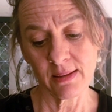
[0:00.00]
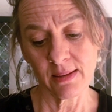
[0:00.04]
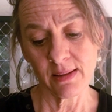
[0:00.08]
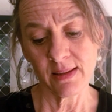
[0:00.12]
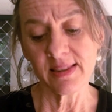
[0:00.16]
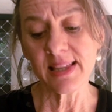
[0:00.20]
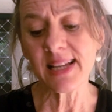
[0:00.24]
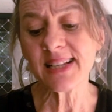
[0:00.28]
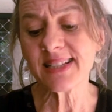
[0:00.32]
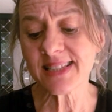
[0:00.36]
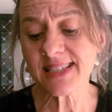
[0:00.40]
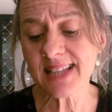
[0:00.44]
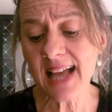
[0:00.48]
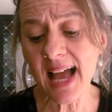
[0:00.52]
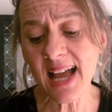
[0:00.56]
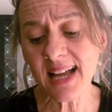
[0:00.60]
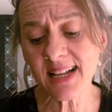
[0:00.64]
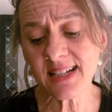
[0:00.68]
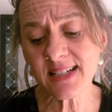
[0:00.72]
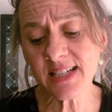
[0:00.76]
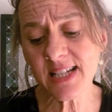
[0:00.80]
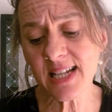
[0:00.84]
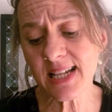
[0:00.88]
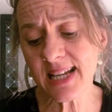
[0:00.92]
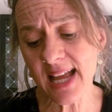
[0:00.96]
They
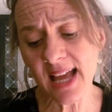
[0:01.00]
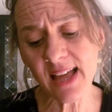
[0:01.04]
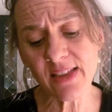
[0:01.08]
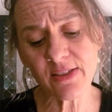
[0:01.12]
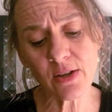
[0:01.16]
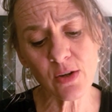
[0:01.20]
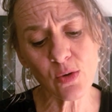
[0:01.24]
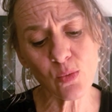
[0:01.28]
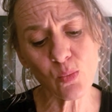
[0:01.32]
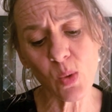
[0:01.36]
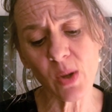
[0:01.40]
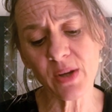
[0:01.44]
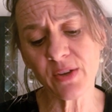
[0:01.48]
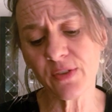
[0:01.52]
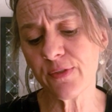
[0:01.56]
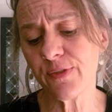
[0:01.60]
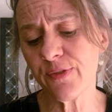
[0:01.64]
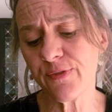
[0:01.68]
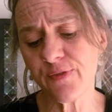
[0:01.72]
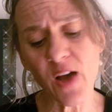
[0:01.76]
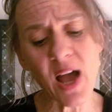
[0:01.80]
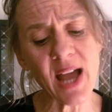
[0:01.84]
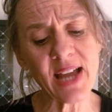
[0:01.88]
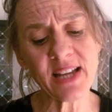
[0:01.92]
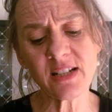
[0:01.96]
sang together one
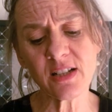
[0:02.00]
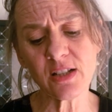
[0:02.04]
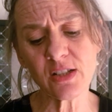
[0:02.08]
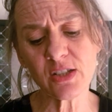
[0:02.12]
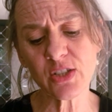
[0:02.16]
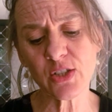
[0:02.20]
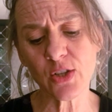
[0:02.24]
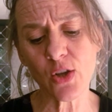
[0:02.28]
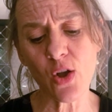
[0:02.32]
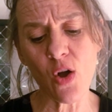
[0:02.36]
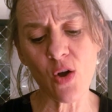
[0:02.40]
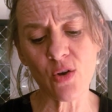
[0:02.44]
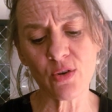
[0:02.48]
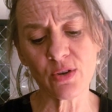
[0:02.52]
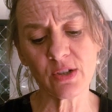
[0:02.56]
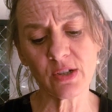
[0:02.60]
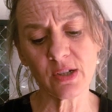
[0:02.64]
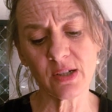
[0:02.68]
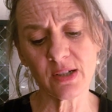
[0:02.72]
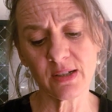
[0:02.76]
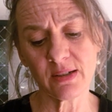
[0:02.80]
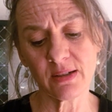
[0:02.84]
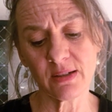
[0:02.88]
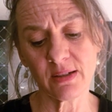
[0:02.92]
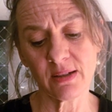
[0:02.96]
final song.
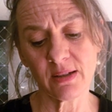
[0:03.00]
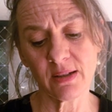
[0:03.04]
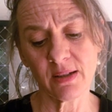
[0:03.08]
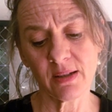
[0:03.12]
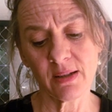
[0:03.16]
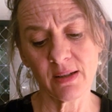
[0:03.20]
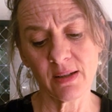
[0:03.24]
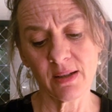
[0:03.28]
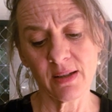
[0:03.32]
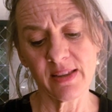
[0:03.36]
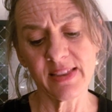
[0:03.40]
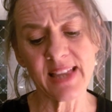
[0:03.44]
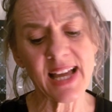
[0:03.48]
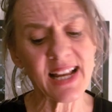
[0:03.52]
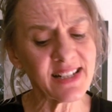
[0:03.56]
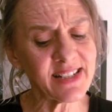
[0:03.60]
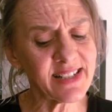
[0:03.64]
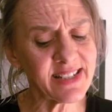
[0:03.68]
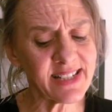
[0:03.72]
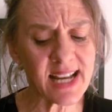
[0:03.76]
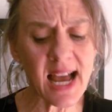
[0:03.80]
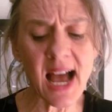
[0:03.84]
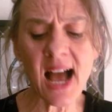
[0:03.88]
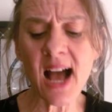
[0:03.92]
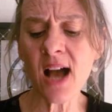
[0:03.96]
Then
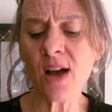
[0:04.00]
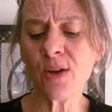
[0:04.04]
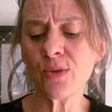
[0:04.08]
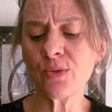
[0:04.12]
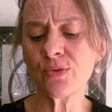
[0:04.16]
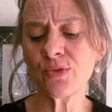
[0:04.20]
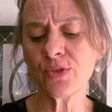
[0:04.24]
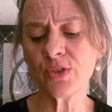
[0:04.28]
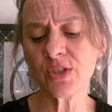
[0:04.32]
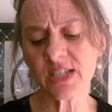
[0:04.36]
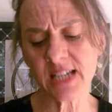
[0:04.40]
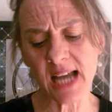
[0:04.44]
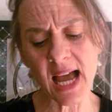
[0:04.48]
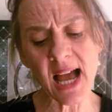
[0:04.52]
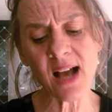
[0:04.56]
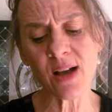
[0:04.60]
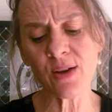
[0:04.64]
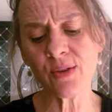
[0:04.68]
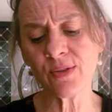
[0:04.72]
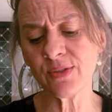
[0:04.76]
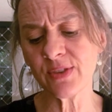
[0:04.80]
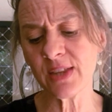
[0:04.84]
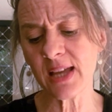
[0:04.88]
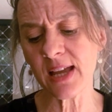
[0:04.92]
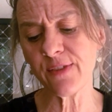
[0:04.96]
down,
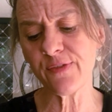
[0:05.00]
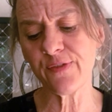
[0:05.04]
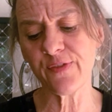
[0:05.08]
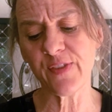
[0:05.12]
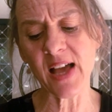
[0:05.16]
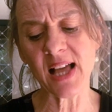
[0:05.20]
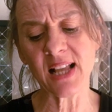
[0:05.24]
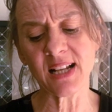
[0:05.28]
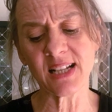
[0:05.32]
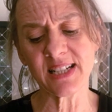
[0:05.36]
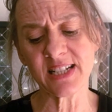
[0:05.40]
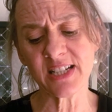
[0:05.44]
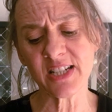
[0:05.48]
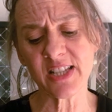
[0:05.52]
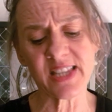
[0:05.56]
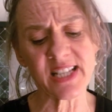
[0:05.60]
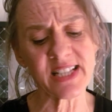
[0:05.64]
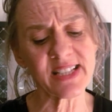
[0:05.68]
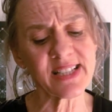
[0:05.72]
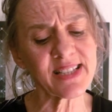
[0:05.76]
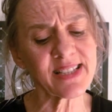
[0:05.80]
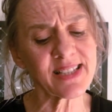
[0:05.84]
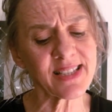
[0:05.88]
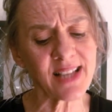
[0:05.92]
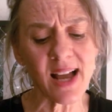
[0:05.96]
down they fell into the
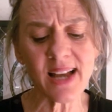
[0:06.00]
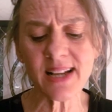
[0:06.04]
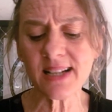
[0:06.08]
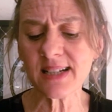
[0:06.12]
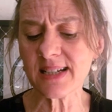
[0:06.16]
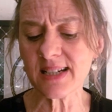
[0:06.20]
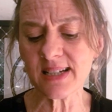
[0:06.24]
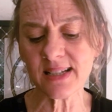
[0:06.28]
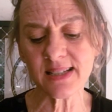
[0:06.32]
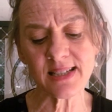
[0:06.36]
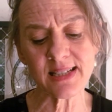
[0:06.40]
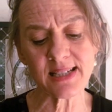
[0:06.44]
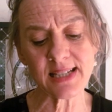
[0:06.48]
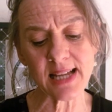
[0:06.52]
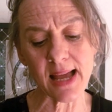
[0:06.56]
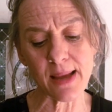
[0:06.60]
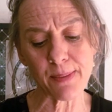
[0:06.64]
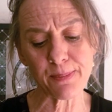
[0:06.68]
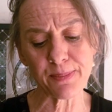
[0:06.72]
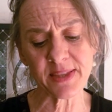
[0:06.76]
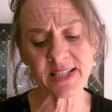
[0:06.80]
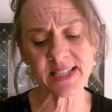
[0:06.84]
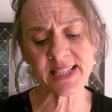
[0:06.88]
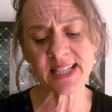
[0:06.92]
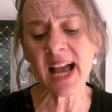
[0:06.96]
sightless
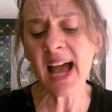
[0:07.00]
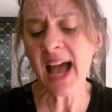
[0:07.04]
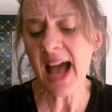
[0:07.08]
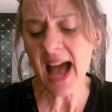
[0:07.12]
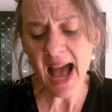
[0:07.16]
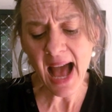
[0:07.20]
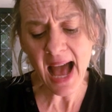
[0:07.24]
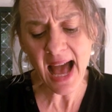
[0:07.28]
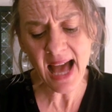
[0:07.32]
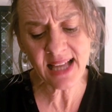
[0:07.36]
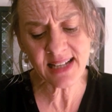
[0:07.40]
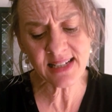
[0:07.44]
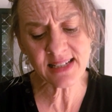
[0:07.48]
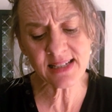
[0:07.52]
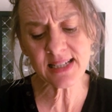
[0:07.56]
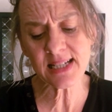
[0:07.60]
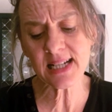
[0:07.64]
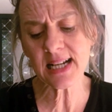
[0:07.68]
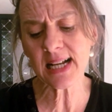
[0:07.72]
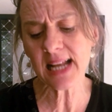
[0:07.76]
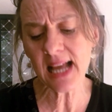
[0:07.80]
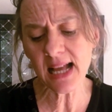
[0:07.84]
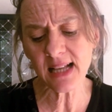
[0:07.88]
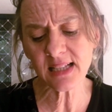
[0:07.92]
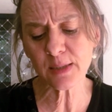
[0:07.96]
depths, hand
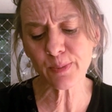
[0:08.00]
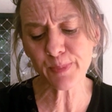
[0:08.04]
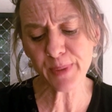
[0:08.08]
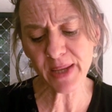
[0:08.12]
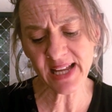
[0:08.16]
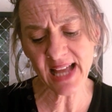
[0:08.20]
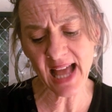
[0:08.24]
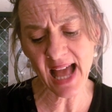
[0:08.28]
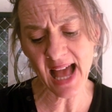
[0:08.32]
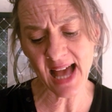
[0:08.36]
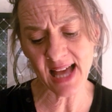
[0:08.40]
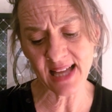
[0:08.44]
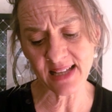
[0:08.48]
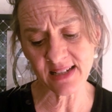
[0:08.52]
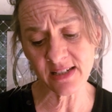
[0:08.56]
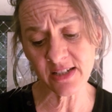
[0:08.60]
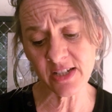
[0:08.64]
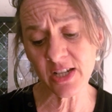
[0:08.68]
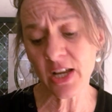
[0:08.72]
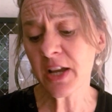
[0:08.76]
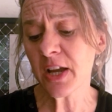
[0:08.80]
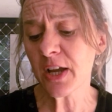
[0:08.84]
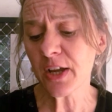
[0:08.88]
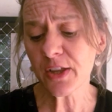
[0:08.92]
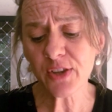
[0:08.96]
clasping hand,
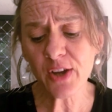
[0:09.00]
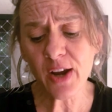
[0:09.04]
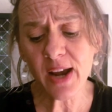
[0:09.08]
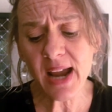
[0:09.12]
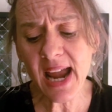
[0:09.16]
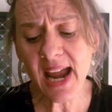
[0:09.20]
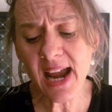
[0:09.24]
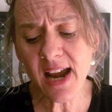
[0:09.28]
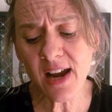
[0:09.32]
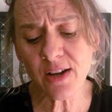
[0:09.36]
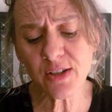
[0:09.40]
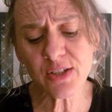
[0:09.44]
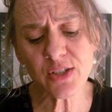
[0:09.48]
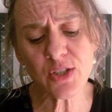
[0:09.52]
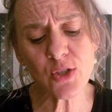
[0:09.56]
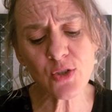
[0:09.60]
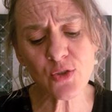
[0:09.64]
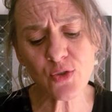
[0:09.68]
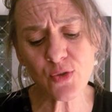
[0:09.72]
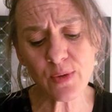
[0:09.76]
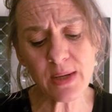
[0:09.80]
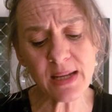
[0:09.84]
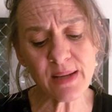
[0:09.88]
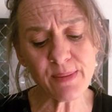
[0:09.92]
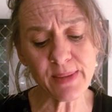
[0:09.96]
their hair
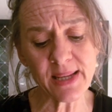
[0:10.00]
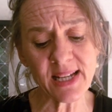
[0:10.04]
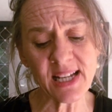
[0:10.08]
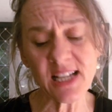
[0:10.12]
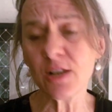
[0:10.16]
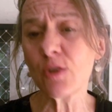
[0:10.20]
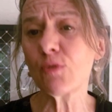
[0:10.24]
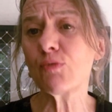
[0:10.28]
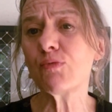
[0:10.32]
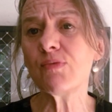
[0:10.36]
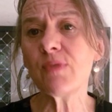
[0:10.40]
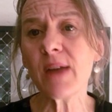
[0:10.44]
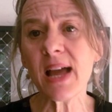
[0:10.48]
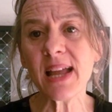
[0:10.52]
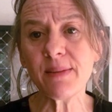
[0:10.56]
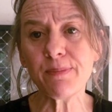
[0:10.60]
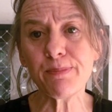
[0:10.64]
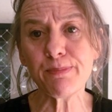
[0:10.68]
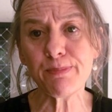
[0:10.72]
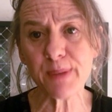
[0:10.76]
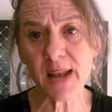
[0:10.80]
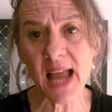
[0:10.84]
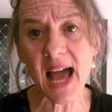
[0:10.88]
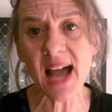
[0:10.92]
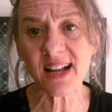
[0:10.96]
streaming in a
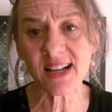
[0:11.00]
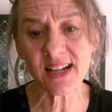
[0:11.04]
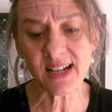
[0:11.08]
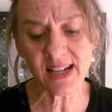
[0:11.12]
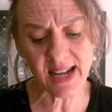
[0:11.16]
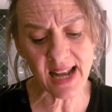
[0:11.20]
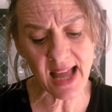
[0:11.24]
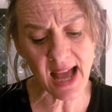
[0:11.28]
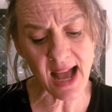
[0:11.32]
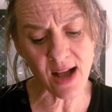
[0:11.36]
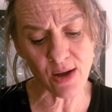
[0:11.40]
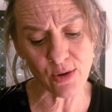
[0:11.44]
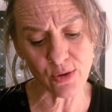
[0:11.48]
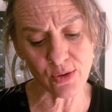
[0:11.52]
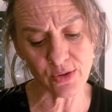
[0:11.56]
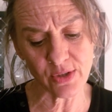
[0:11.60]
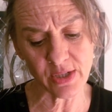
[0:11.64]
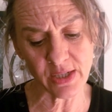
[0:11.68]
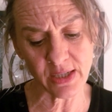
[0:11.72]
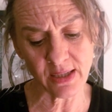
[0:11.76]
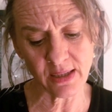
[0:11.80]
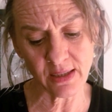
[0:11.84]
red-black cloud.